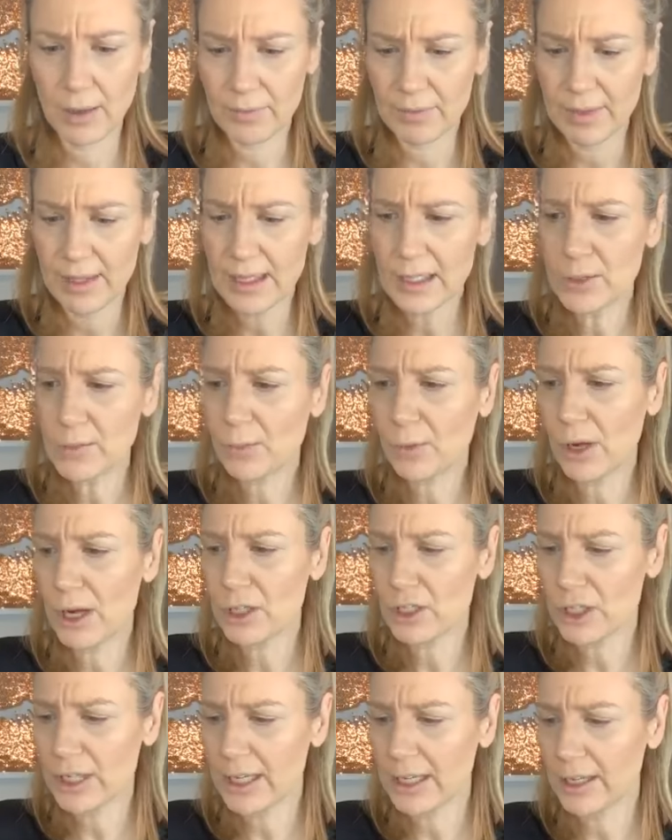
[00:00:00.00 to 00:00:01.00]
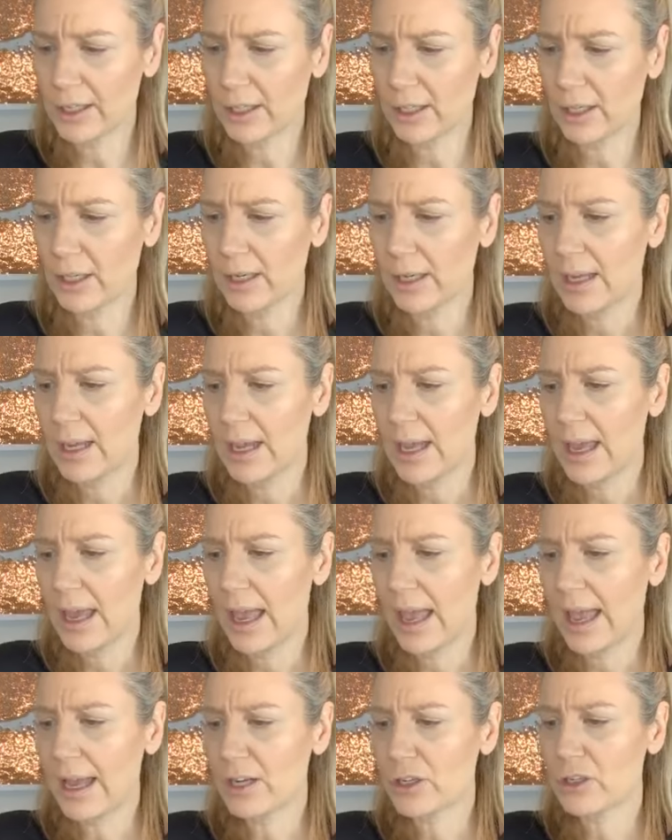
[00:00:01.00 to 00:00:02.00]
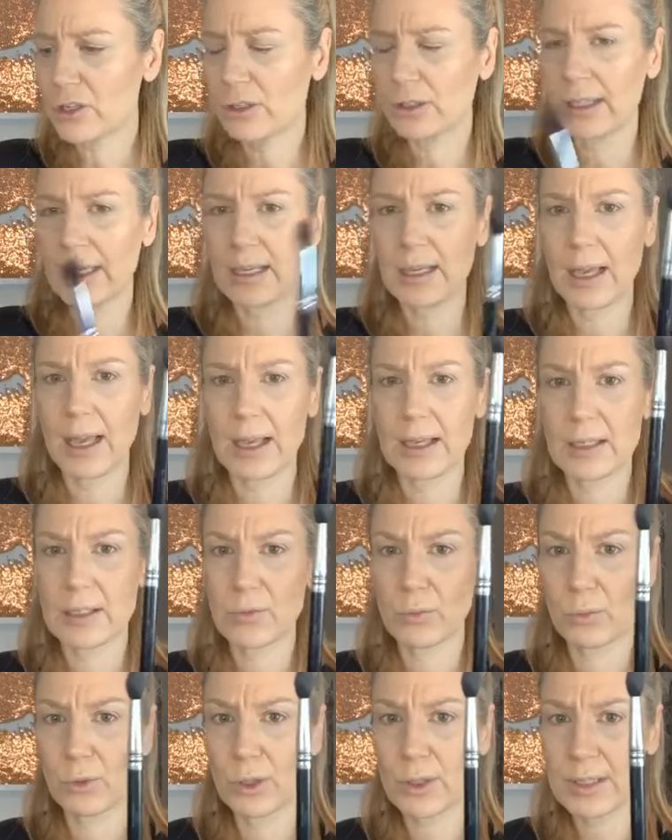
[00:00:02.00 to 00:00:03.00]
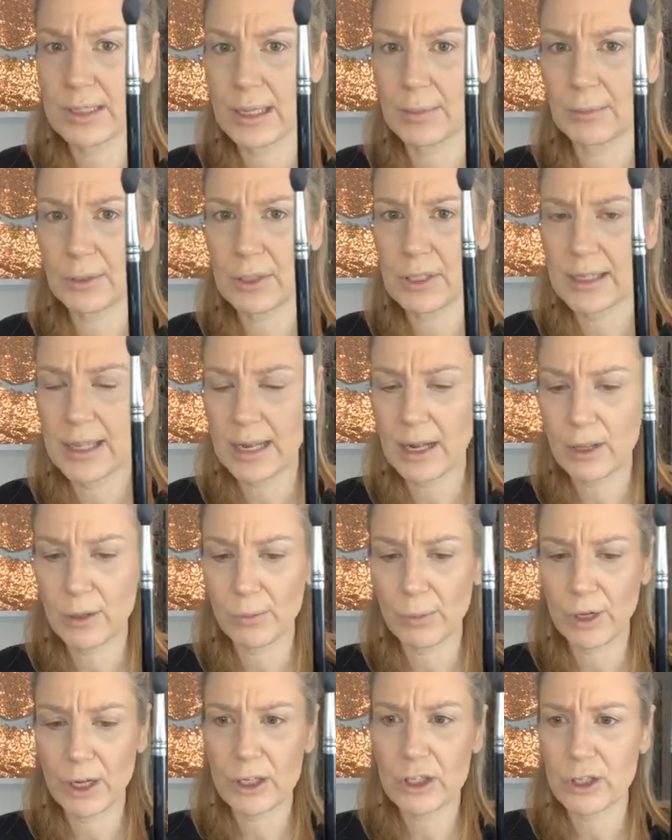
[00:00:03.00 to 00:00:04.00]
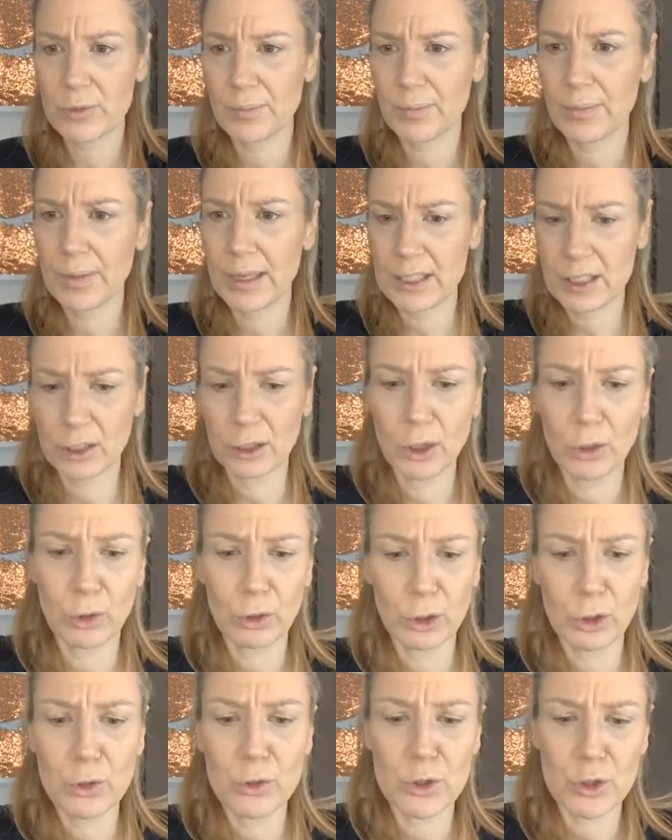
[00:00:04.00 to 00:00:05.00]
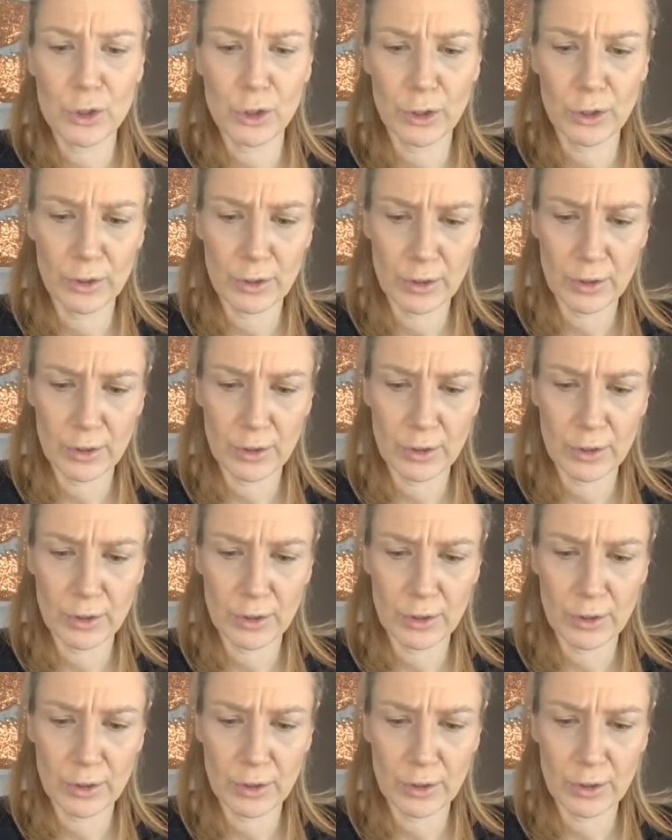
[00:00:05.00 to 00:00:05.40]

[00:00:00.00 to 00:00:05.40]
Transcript: This brush here actually is real similar to that other brush. It's a little looser.